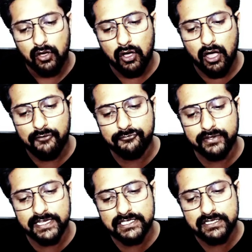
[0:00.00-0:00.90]
of
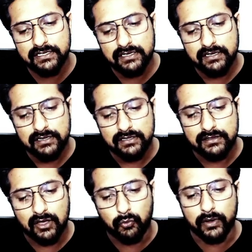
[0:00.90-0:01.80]
which
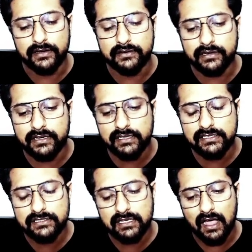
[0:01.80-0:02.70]
the
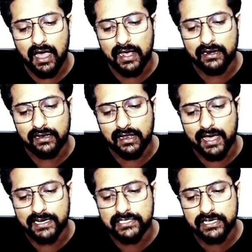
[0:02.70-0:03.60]
ventricles are
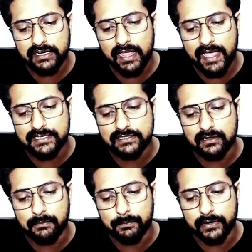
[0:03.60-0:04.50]
larger as
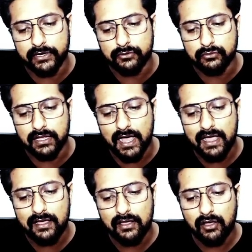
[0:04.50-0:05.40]
compared to the
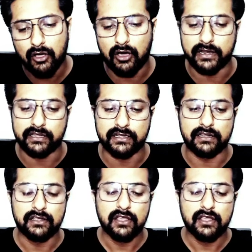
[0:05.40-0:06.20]
auricle.